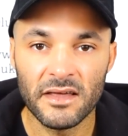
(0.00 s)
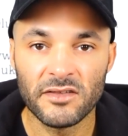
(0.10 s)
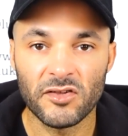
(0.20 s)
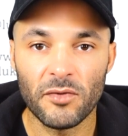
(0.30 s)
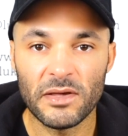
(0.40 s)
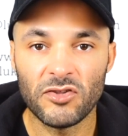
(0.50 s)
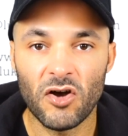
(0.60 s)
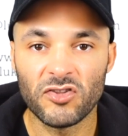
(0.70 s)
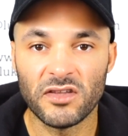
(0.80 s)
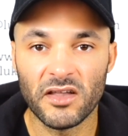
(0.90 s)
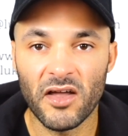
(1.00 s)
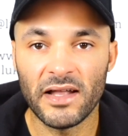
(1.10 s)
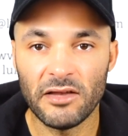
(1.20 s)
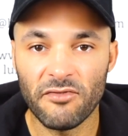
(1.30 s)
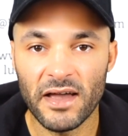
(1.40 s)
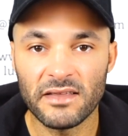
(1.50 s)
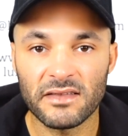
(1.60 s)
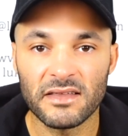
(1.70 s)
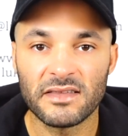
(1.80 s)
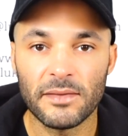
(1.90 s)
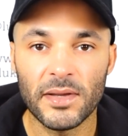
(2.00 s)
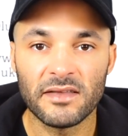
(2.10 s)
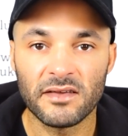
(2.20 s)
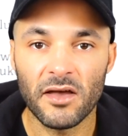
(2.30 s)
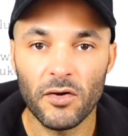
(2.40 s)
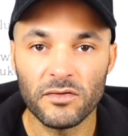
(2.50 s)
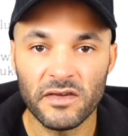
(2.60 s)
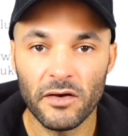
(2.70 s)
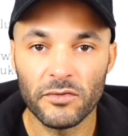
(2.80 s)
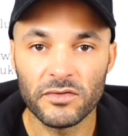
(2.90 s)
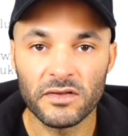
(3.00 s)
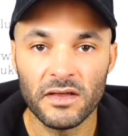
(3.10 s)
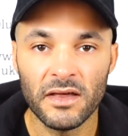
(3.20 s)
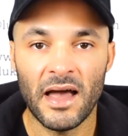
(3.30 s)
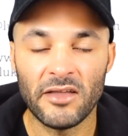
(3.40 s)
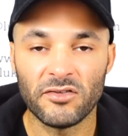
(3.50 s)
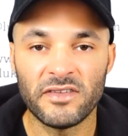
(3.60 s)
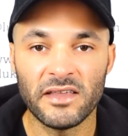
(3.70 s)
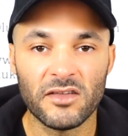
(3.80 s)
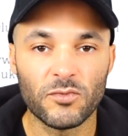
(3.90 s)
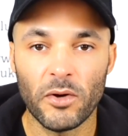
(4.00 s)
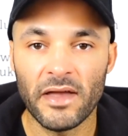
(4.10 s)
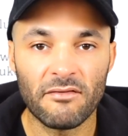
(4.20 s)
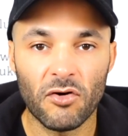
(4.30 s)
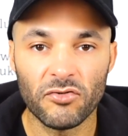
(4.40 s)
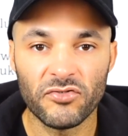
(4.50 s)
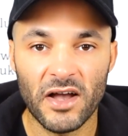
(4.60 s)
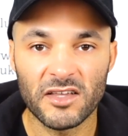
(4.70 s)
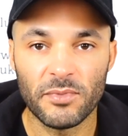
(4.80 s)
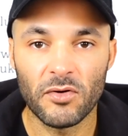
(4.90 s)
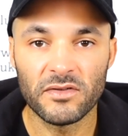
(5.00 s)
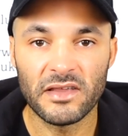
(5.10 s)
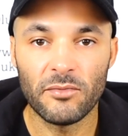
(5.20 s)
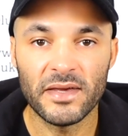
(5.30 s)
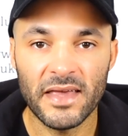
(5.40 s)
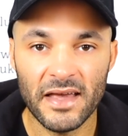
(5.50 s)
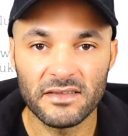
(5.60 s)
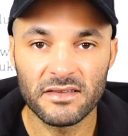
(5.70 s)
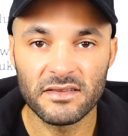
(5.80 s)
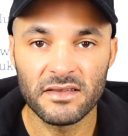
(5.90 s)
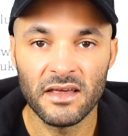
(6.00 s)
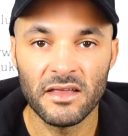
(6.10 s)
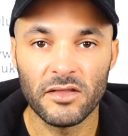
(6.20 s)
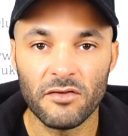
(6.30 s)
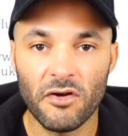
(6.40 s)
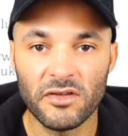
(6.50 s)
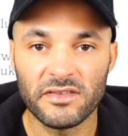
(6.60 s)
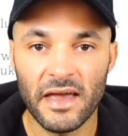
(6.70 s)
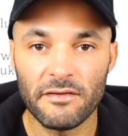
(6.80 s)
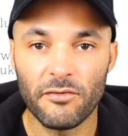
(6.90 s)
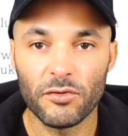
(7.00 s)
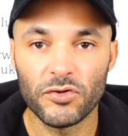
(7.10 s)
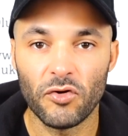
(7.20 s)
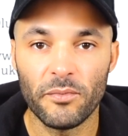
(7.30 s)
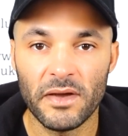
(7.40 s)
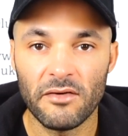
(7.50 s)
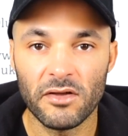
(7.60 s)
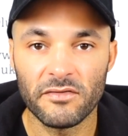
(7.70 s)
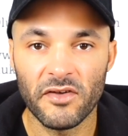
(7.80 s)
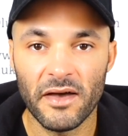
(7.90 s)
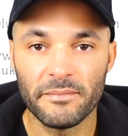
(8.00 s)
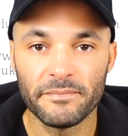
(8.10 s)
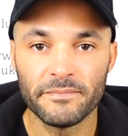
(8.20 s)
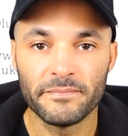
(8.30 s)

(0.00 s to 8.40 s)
So you'll be charging a nightly rate similar to the hotels, and your tenants won't have contracts because they'll be guests that are only staying for a short period of time.